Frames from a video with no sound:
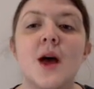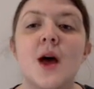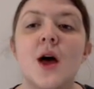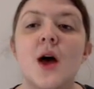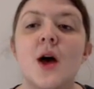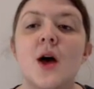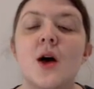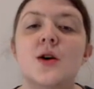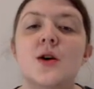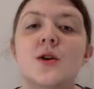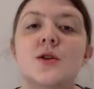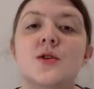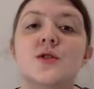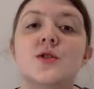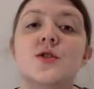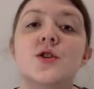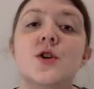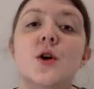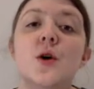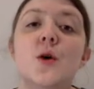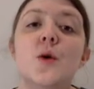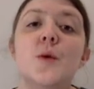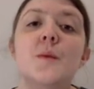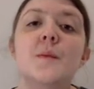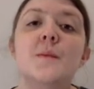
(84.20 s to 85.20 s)
So,
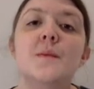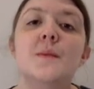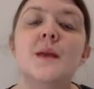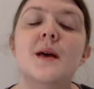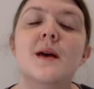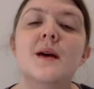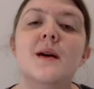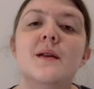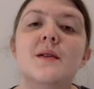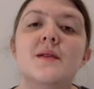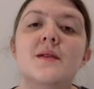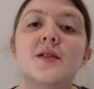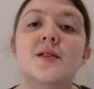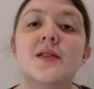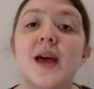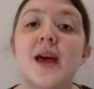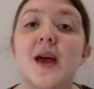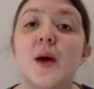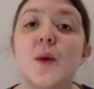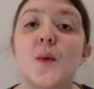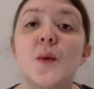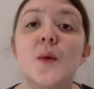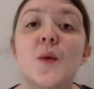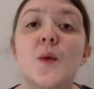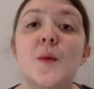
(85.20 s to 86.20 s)
today we
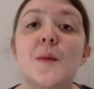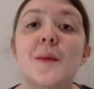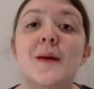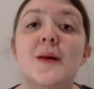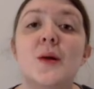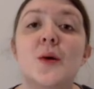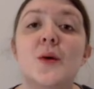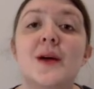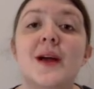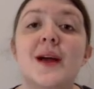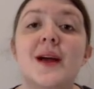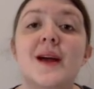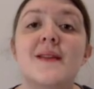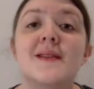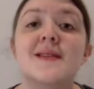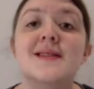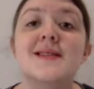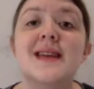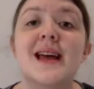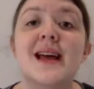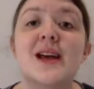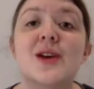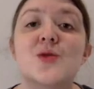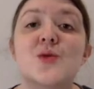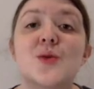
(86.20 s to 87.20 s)
will be looking at the
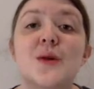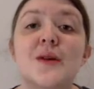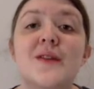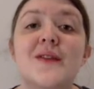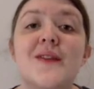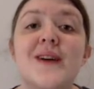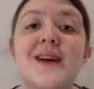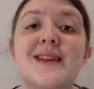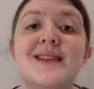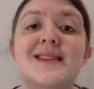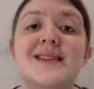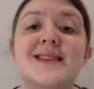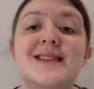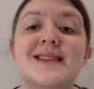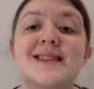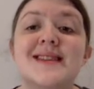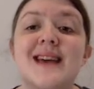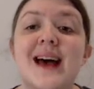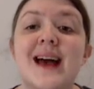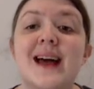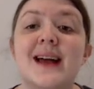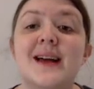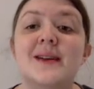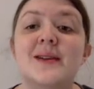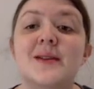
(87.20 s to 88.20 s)
Sexual Offences
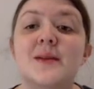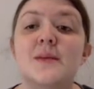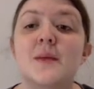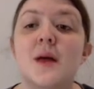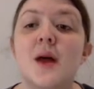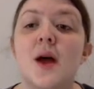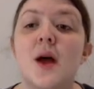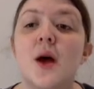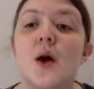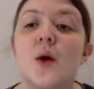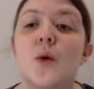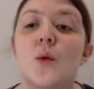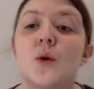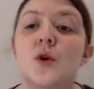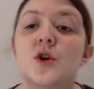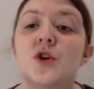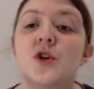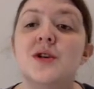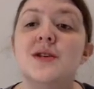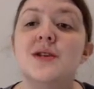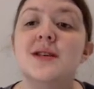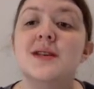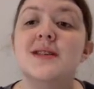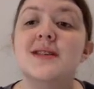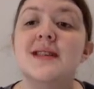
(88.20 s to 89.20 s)
Act, which is a
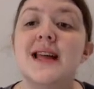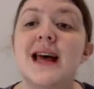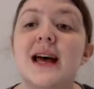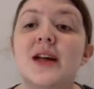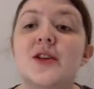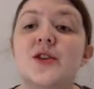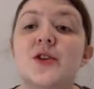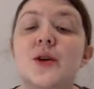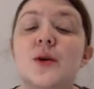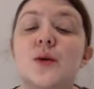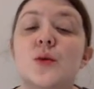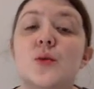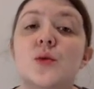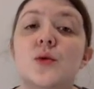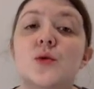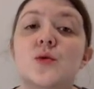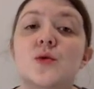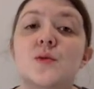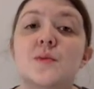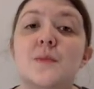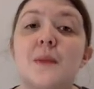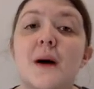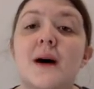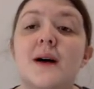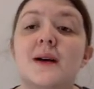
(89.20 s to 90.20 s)
statute which was
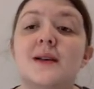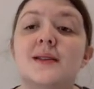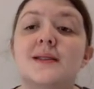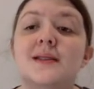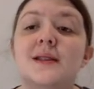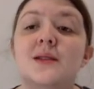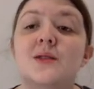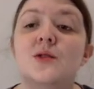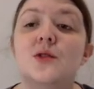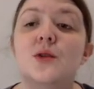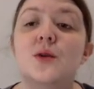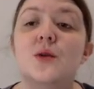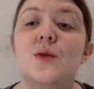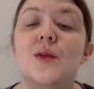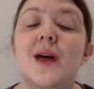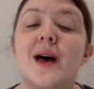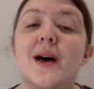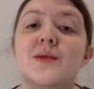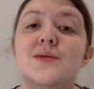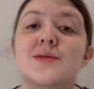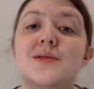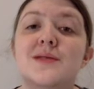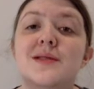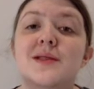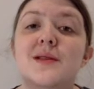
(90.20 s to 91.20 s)
passed in
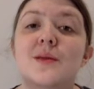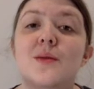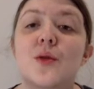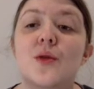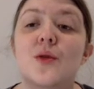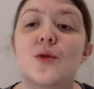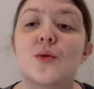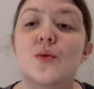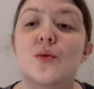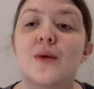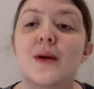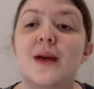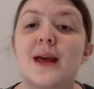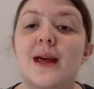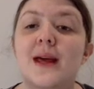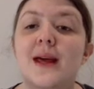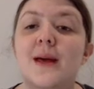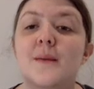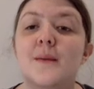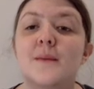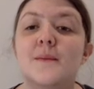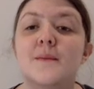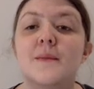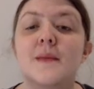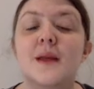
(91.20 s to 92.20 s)
2003.
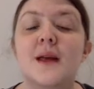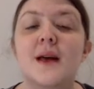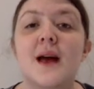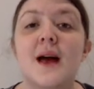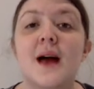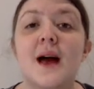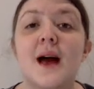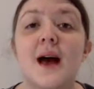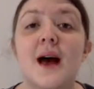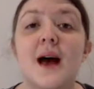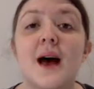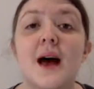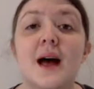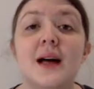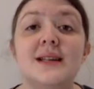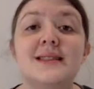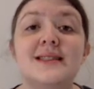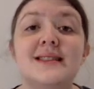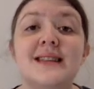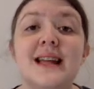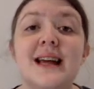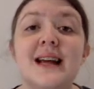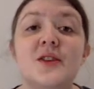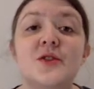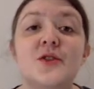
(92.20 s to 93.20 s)
A
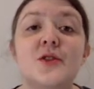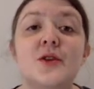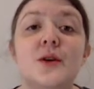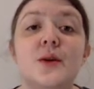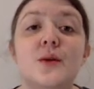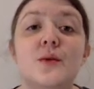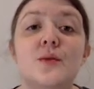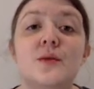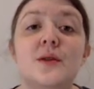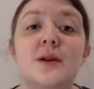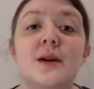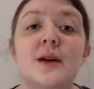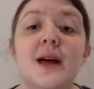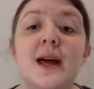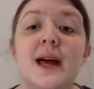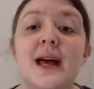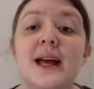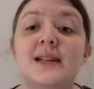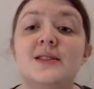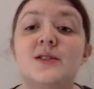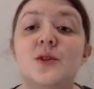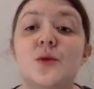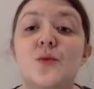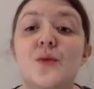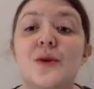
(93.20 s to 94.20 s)
statute is a
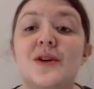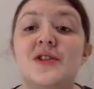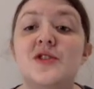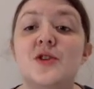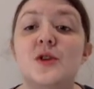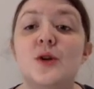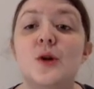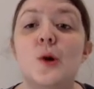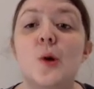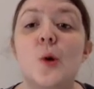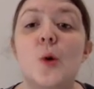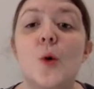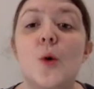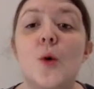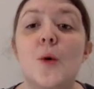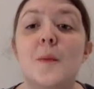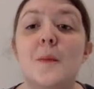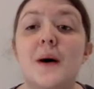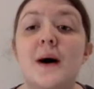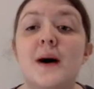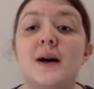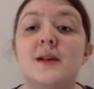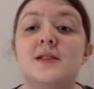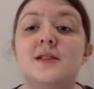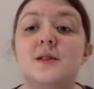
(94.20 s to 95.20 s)
written law
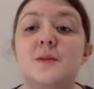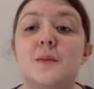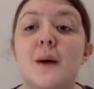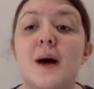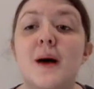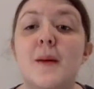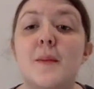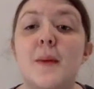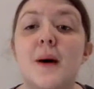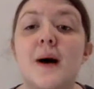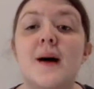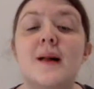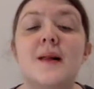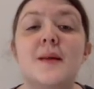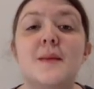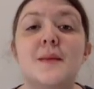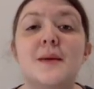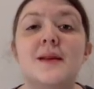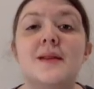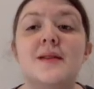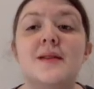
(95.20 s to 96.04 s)
passed by Parliament.